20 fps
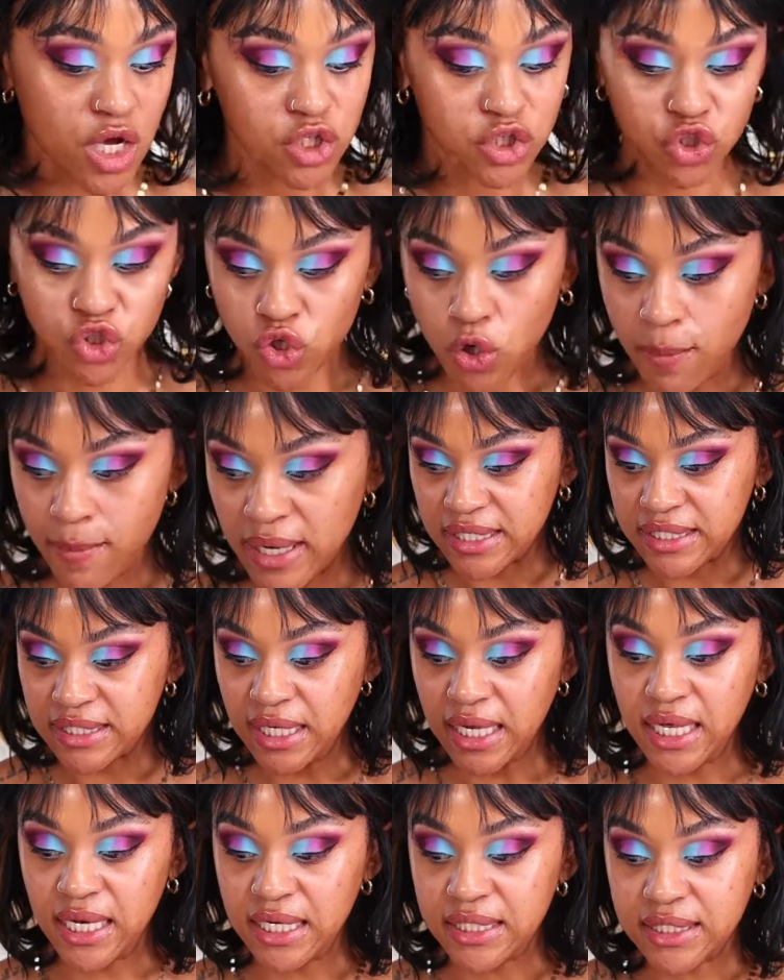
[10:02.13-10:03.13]
so
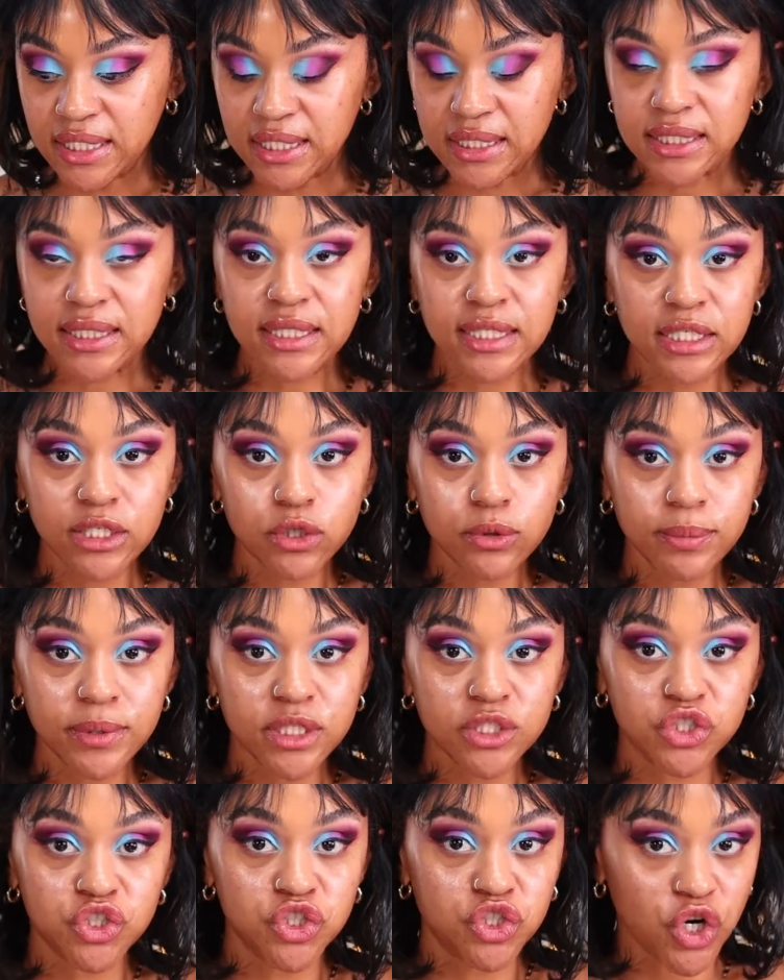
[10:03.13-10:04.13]
skin is a little
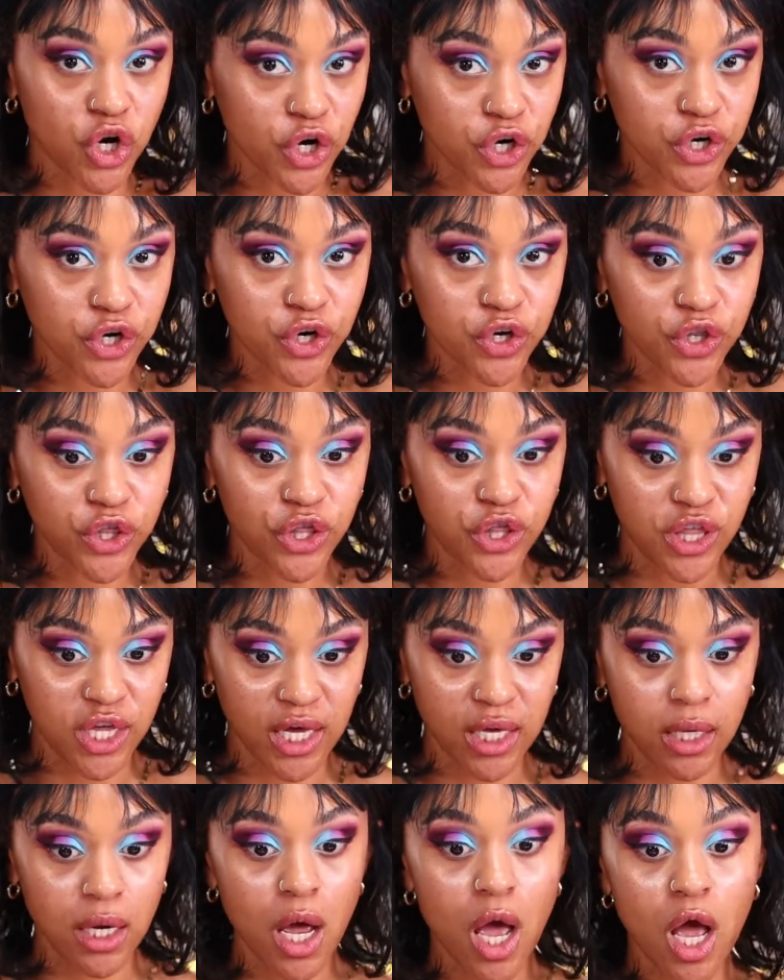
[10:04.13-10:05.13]
bit darker
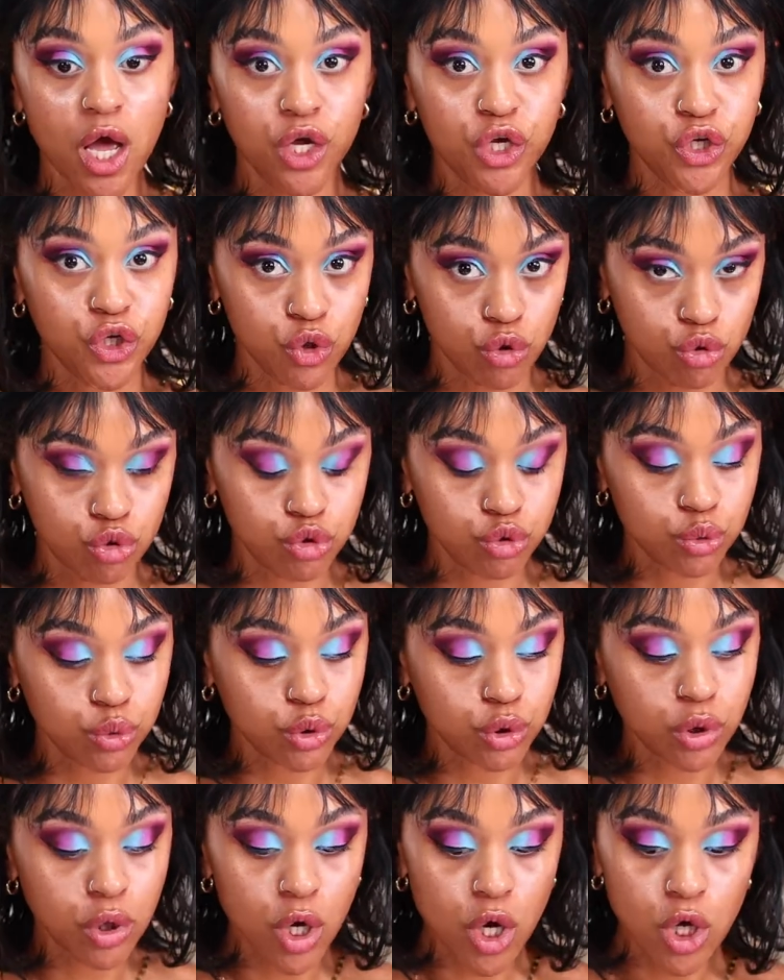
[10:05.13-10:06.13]
than
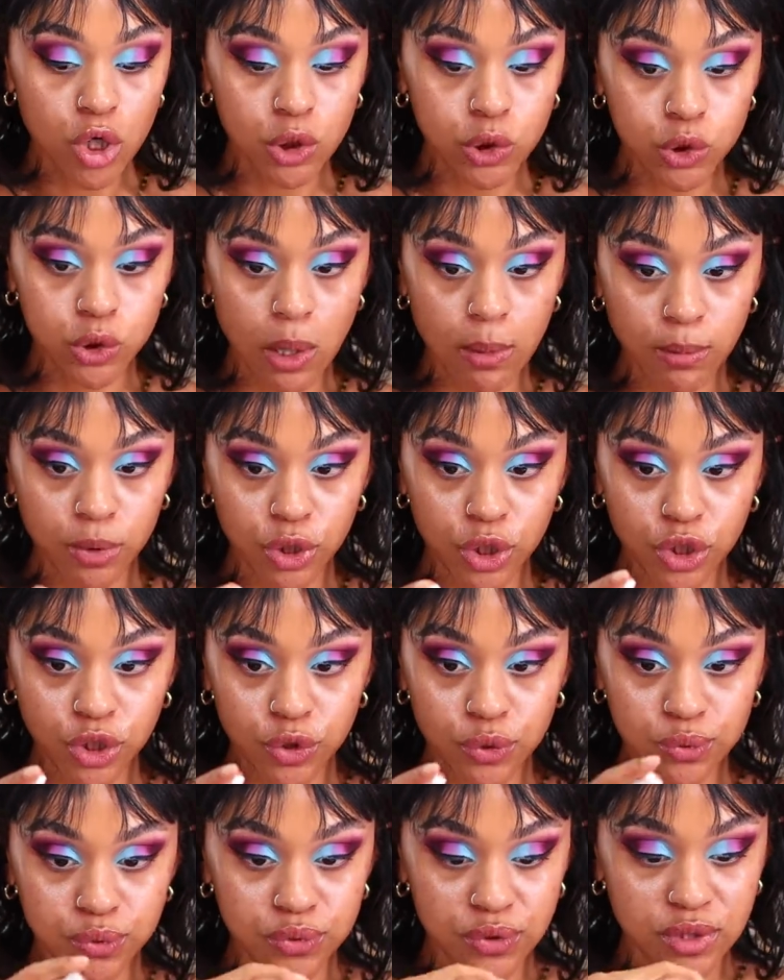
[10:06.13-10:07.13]
usual. So I'm going to
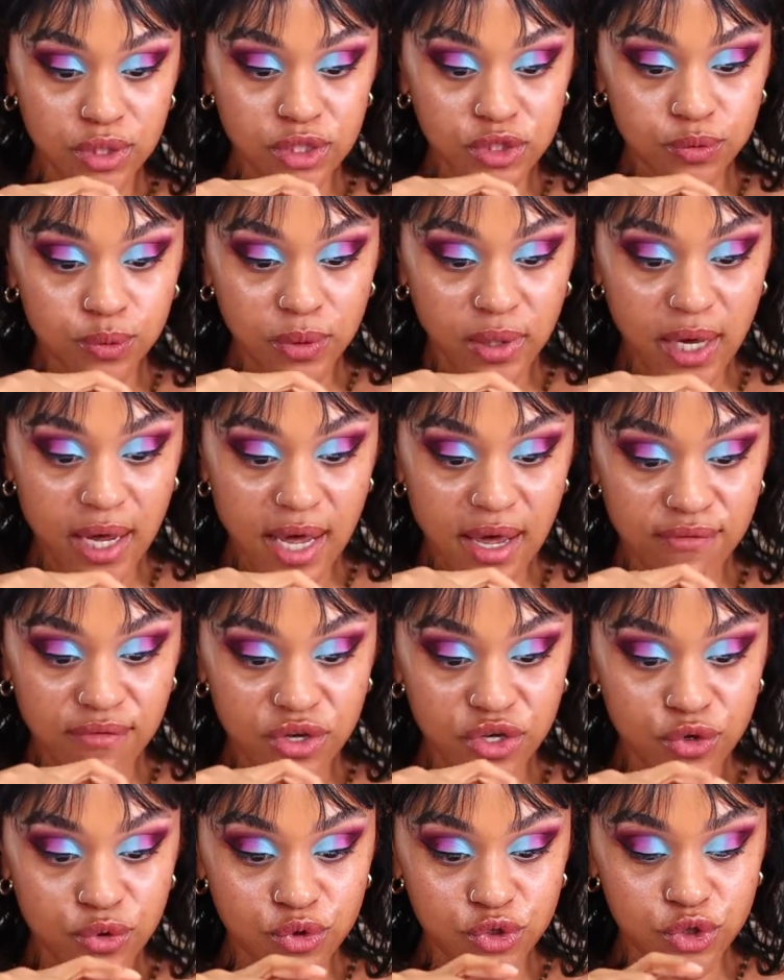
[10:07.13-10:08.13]
use this one. I
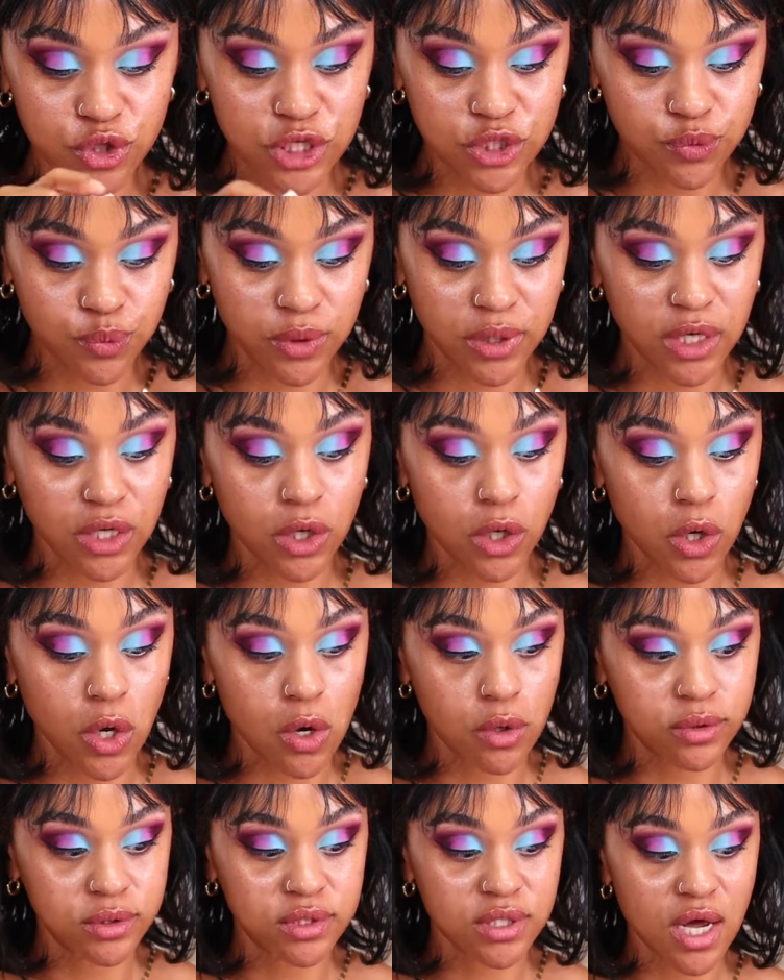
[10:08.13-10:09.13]
haven't used this one in a
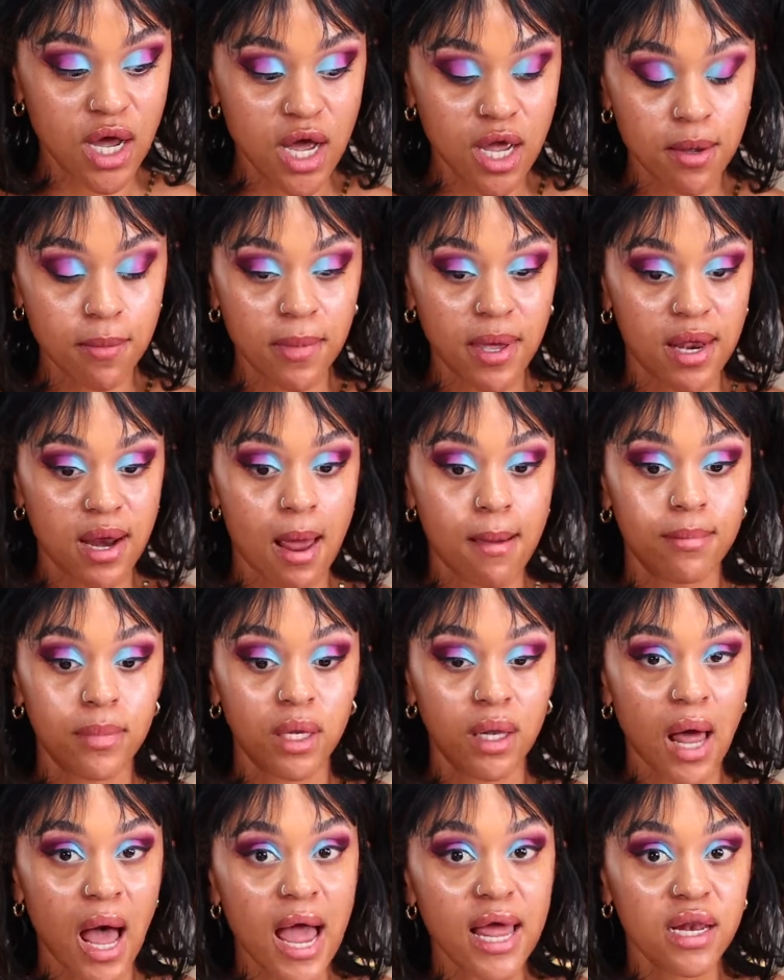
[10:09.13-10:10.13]
long time, and
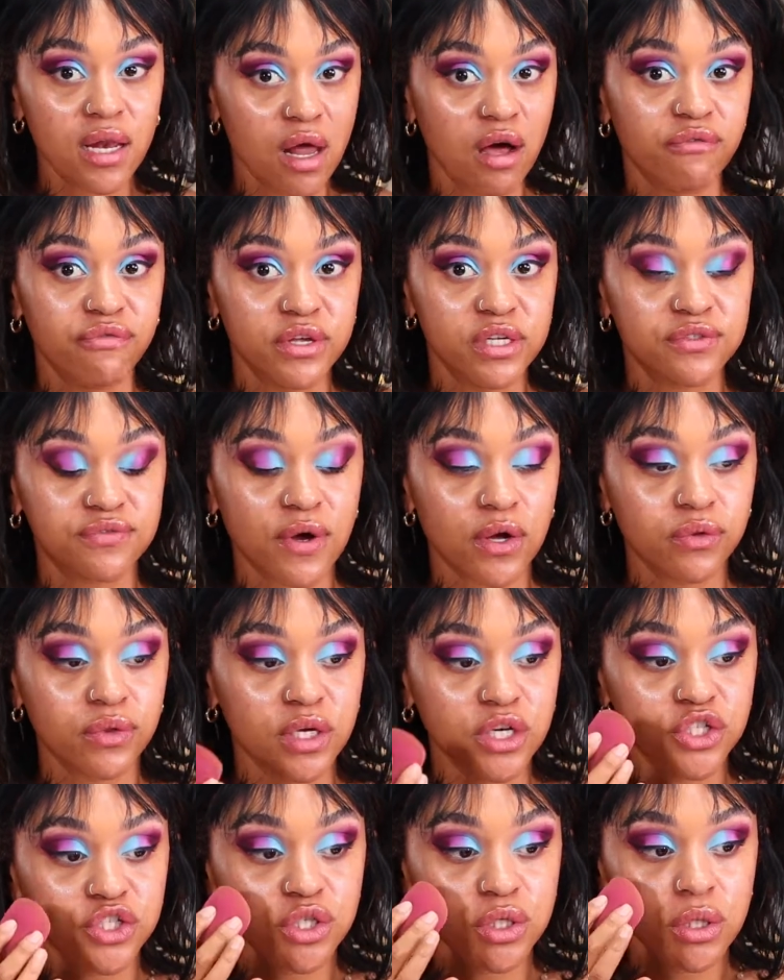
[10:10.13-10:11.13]
I love this
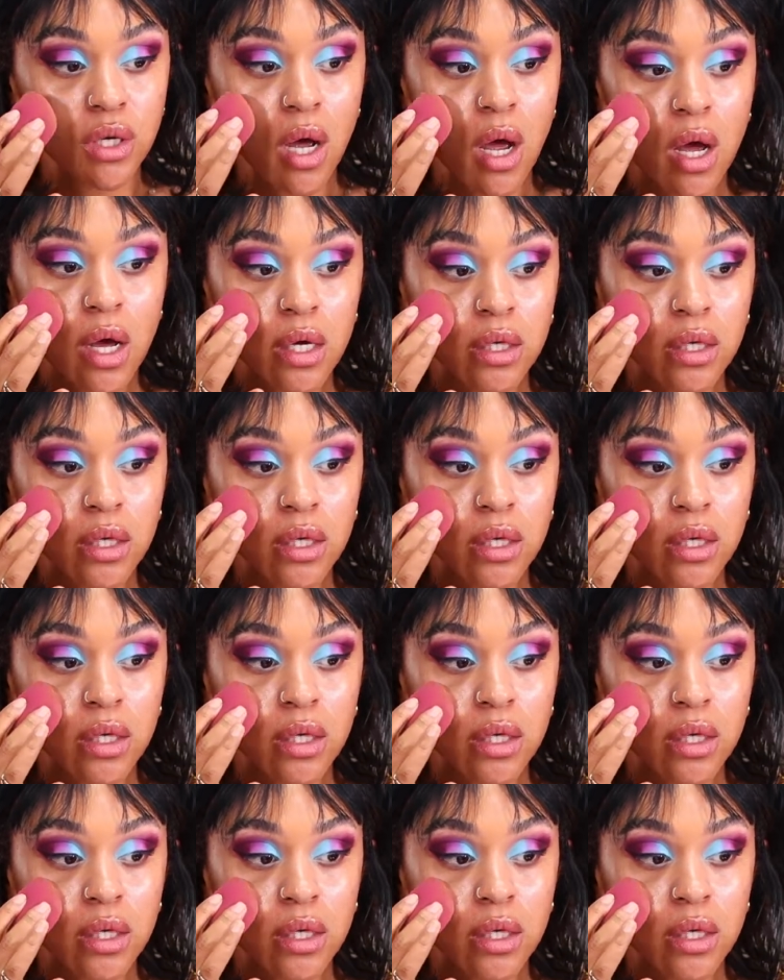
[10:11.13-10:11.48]
foundation.